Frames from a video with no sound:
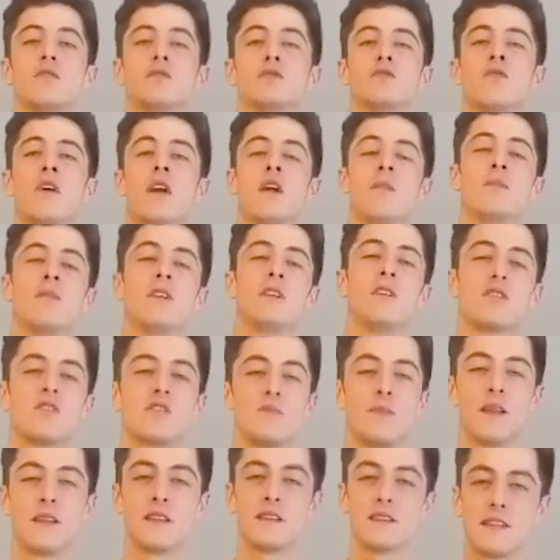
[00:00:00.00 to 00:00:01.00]
and regrettably, I
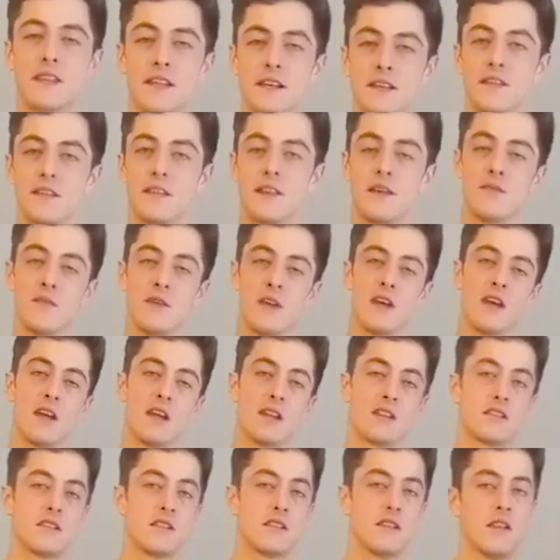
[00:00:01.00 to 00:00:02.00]
spent six of them
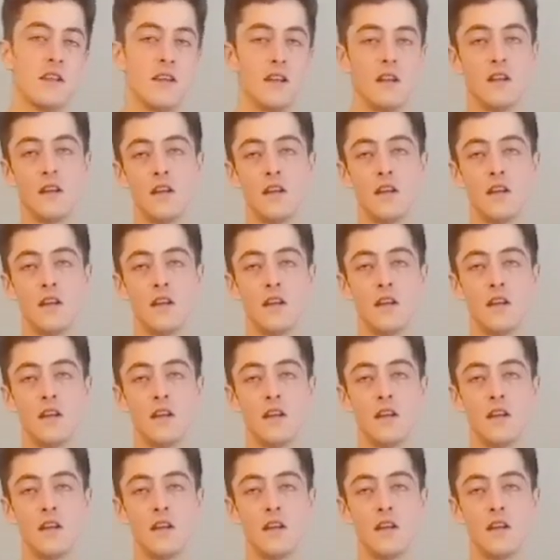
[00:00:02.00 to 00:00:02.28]
years